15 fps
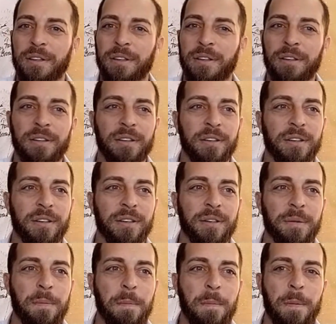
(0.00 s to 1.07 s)

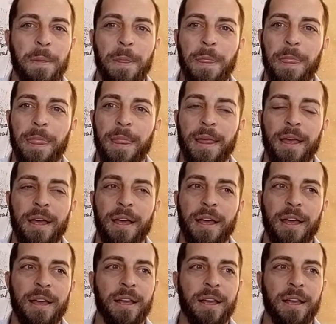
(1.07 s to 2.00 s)
(no one is talking)